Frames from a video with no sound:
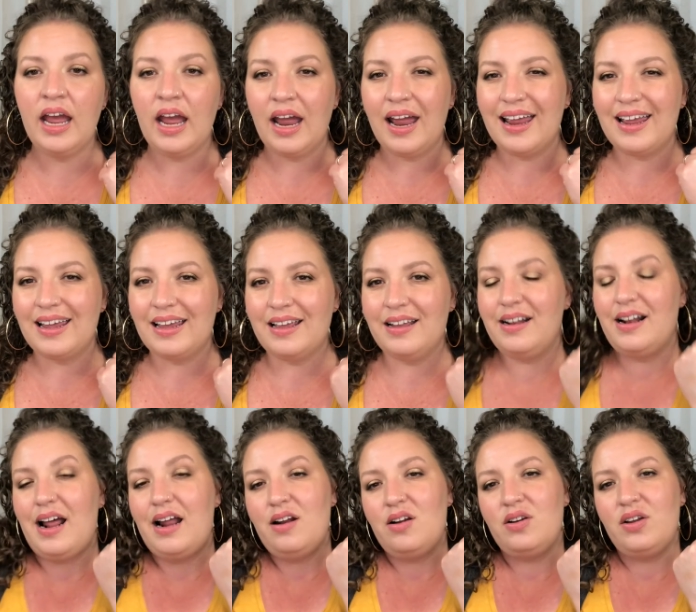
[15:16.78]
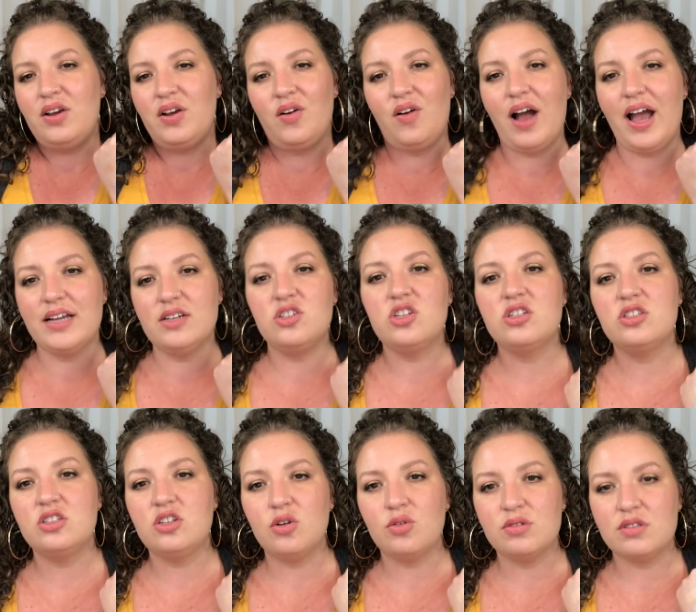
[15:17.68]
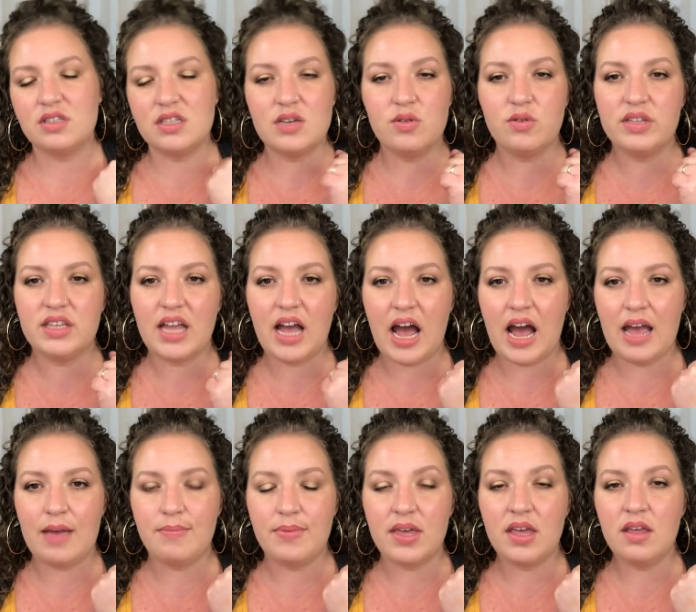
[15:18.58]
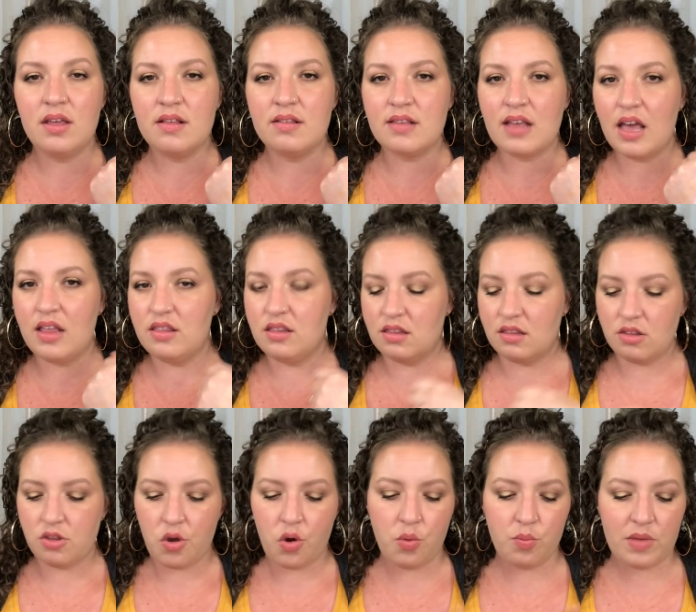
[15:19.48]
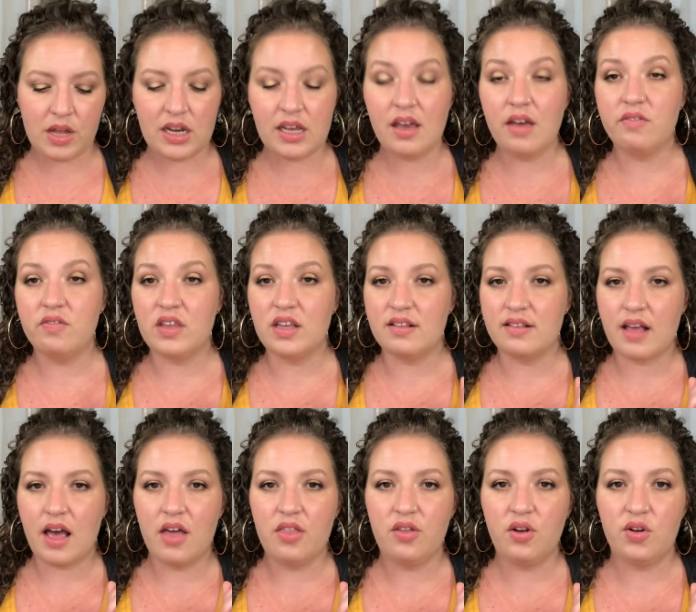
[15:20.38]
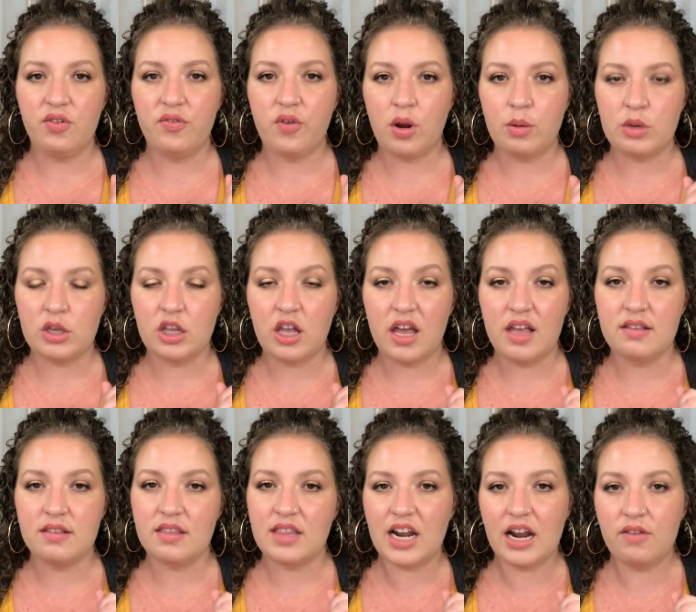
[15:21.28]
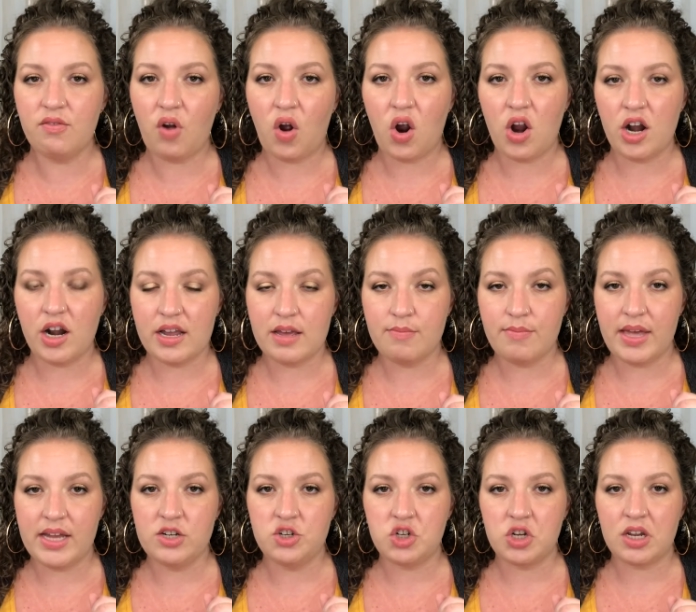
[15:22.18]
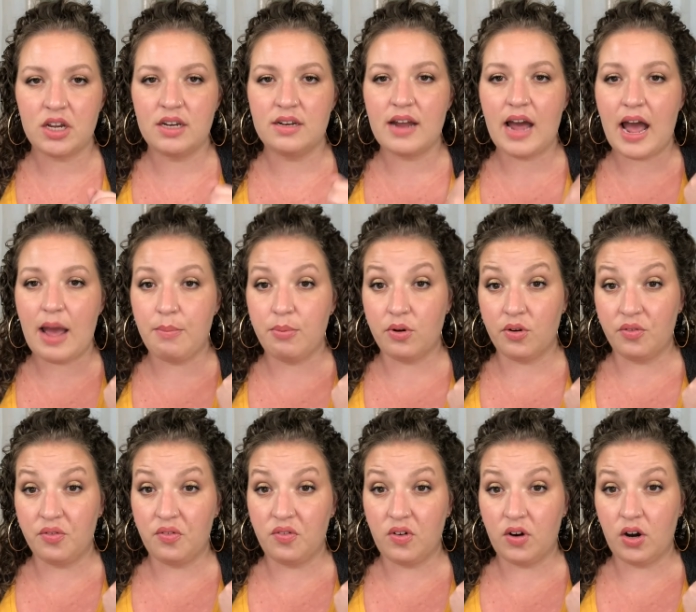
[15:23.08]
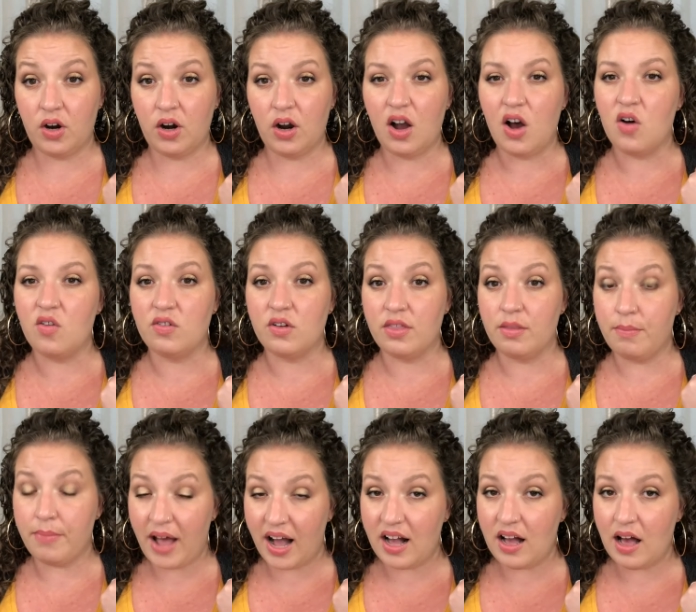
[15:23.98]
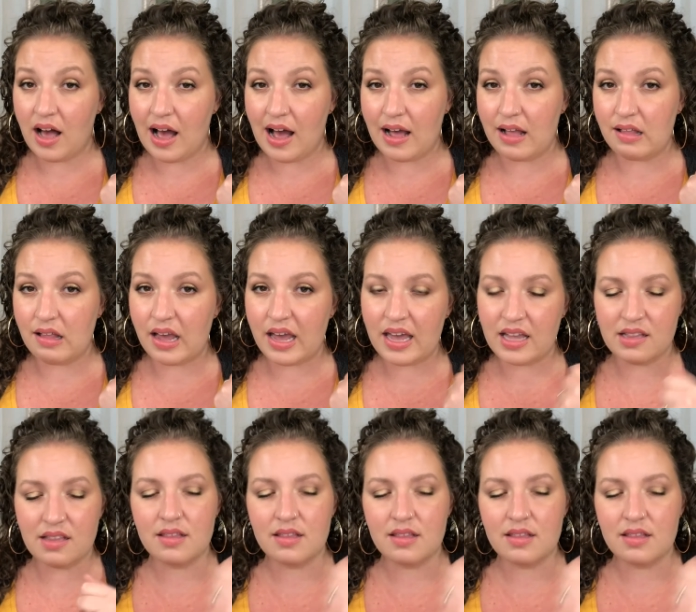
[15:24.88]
And I don't know, I just don't see what the hype is. So many of these other formulas that I've already mentioned, I prefer over the Becca highlights.